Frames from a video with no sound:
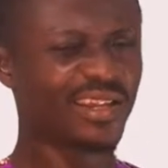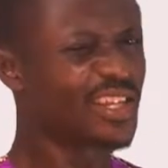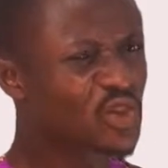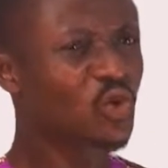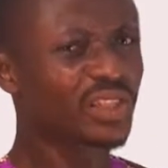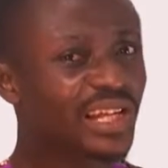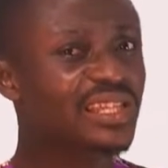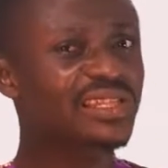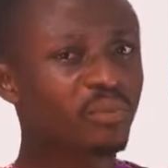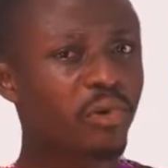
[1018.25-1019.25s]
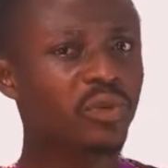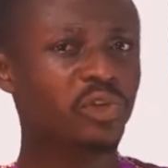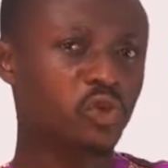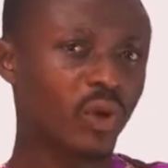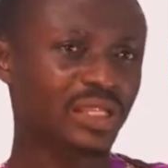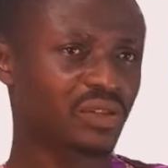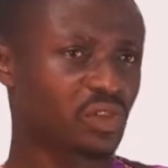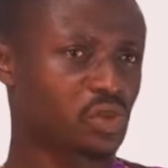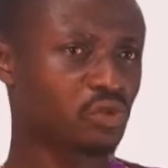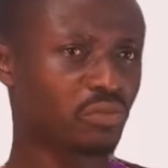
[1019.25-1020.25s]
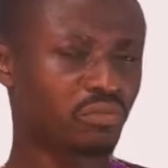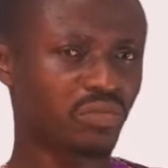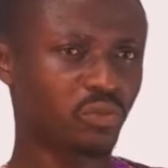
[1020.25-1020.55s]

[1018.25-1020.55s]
So that is the point we should what we should